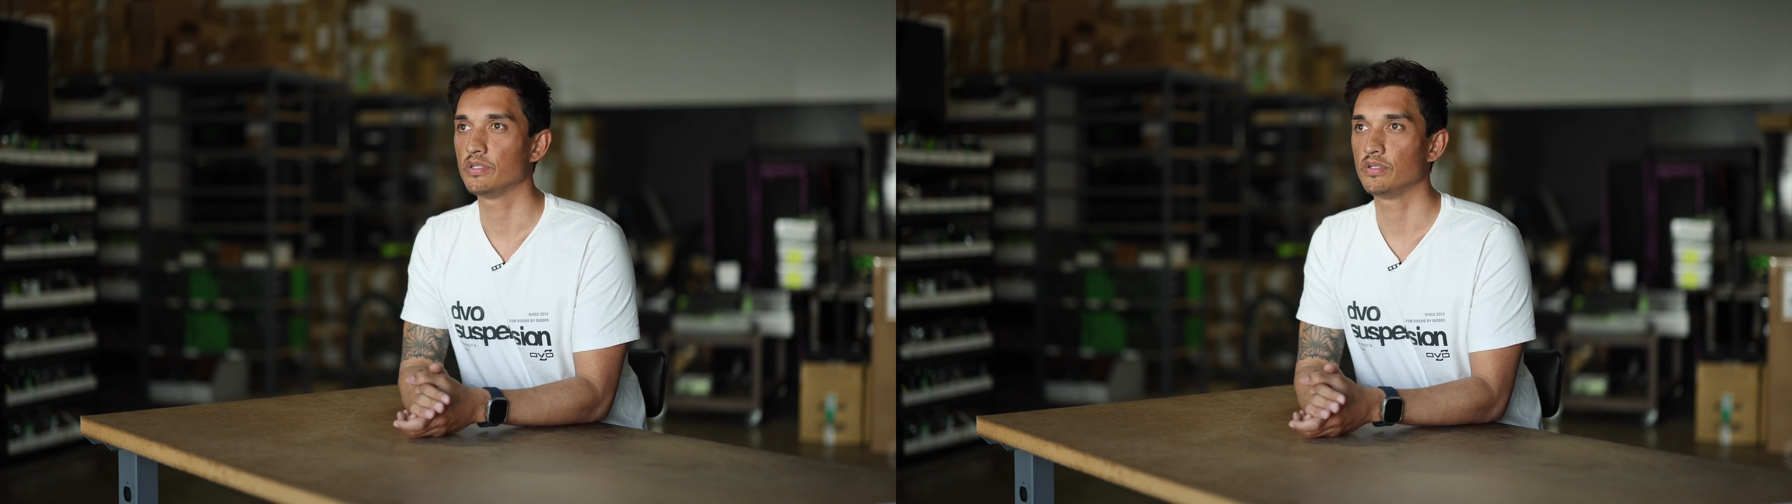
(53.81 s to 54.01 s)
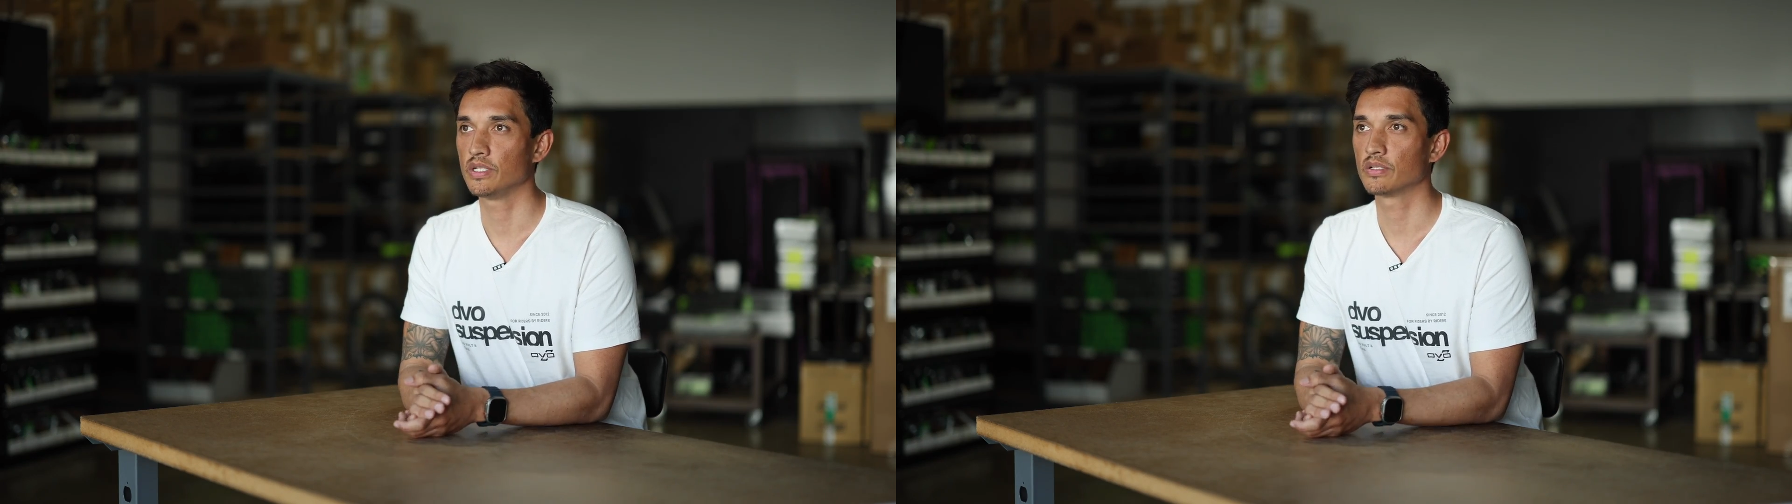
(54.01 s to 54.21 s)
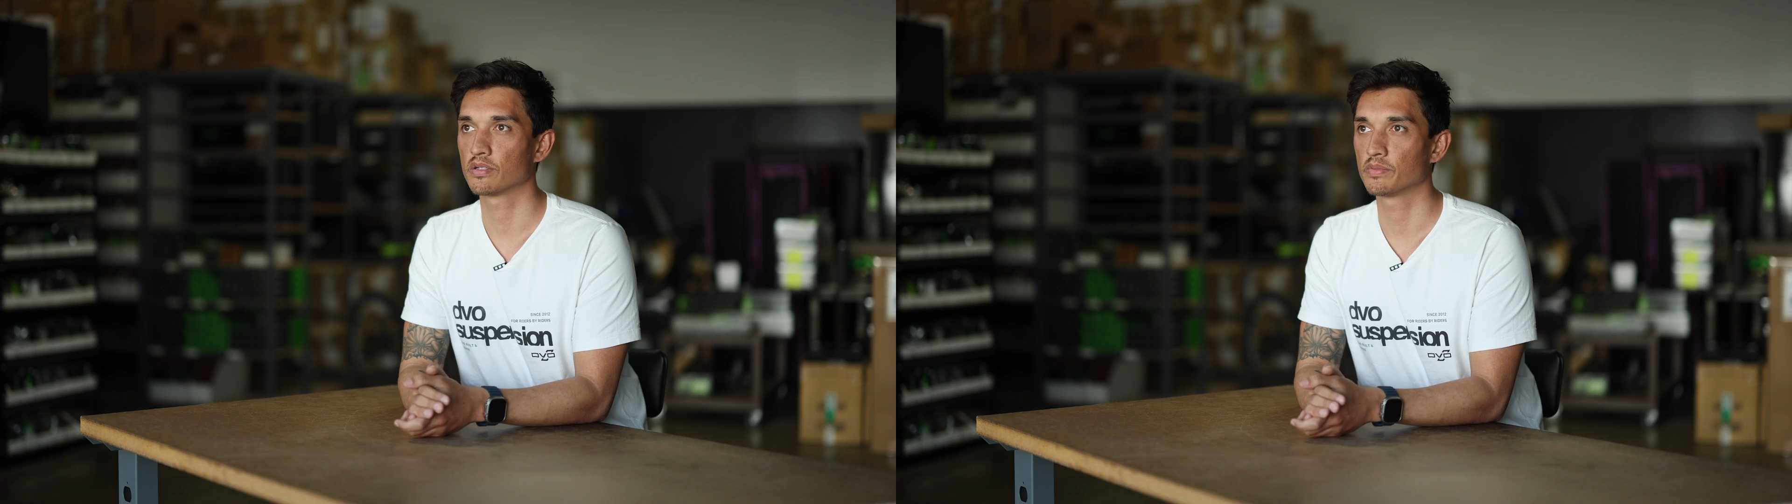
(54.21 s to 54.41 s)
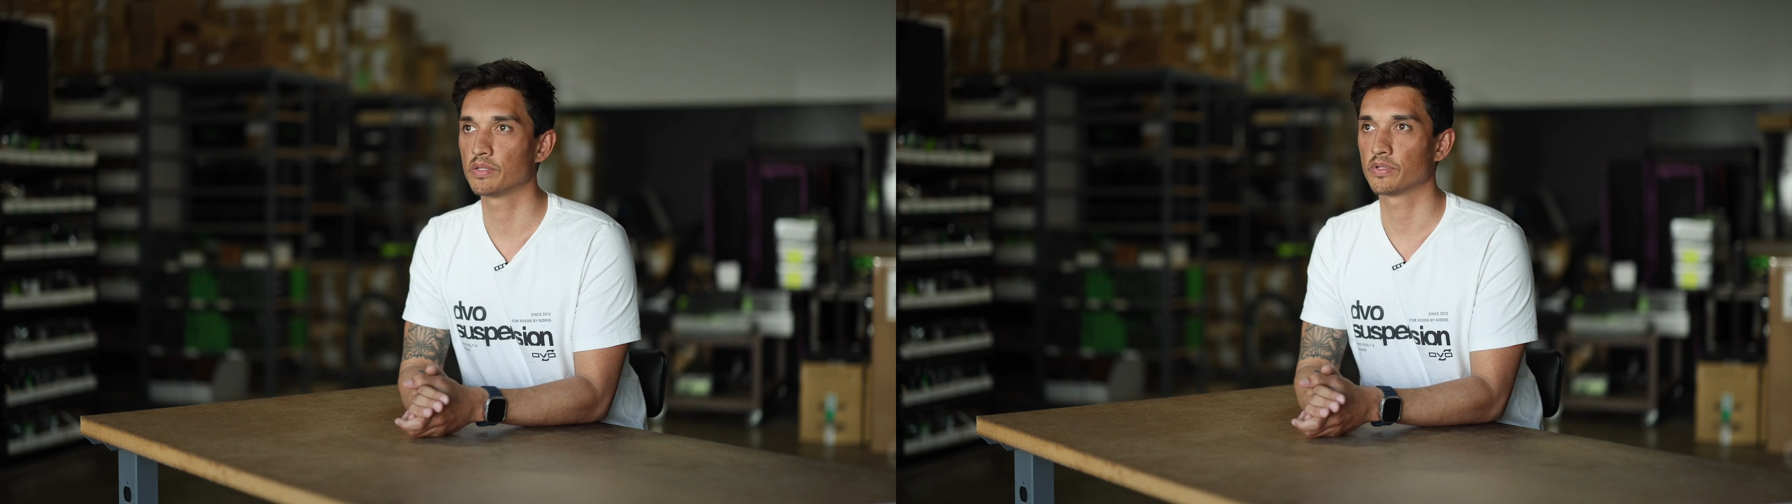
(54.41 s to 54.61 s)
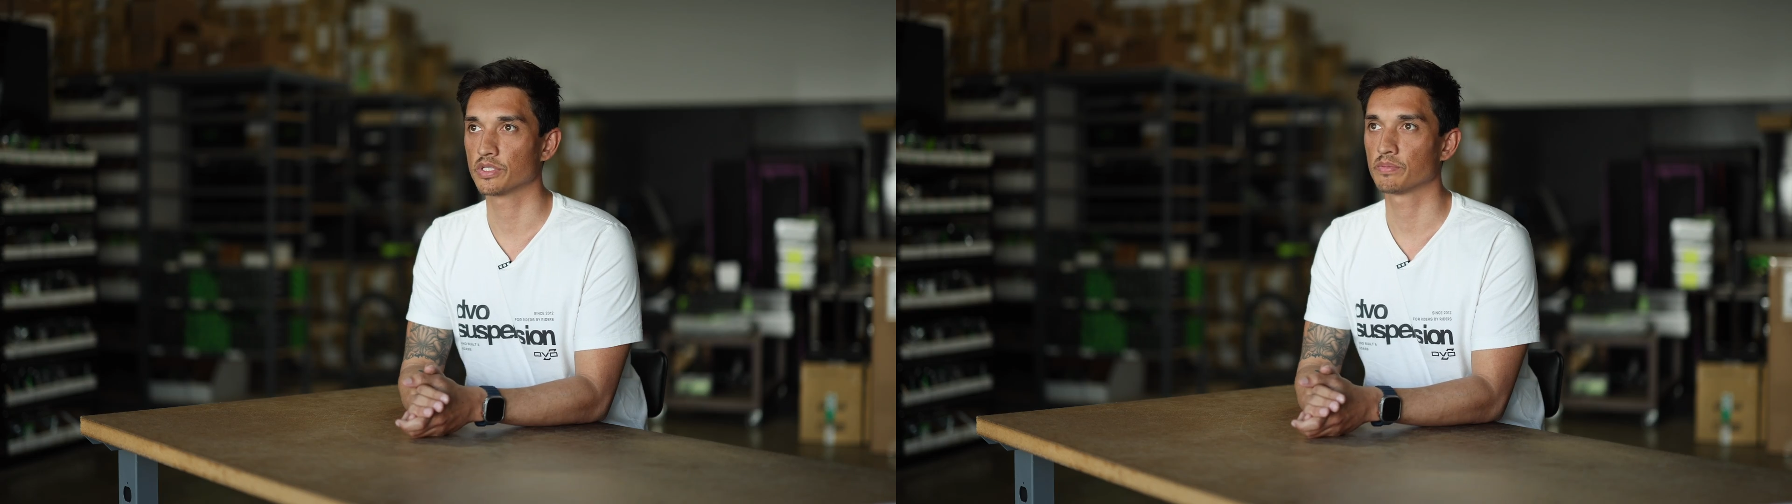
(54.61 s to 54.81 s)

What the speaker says: you need a little bit more